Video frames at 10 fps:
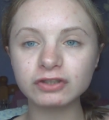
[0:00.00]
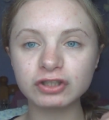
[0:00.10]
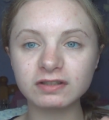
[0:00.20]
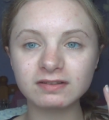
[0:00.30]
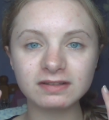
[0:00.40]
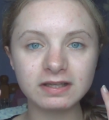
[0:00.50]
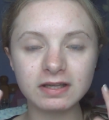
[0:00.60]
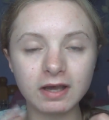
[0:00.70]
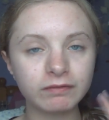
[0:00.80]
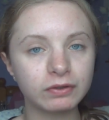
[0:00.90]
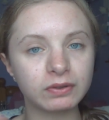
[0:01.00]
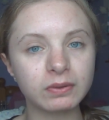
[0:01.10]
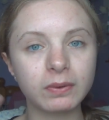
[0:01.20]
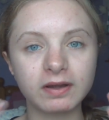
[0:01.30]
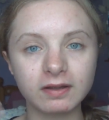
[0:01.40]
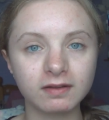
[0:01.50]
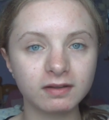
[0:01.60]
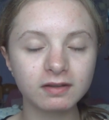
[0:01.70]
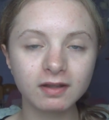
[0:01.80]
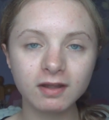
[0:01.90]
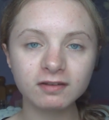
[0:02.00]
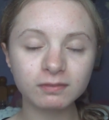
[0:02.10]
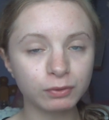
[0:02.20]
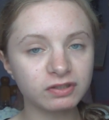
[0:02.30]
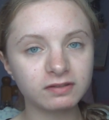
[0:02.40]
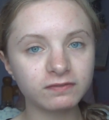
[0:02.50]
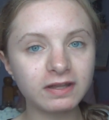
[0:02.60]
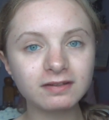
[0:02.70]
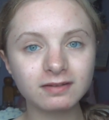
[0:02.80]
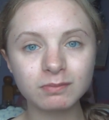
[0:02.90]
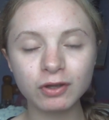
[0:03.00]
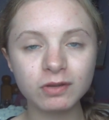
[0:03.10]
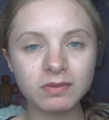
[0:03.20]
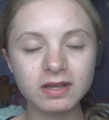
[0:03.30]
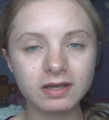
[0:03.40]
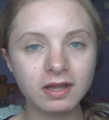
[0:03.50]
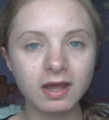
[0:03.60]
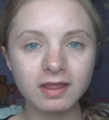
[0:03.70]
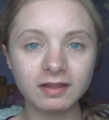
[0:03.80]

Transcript: As you can see, I've got quite a spotty face at the moment.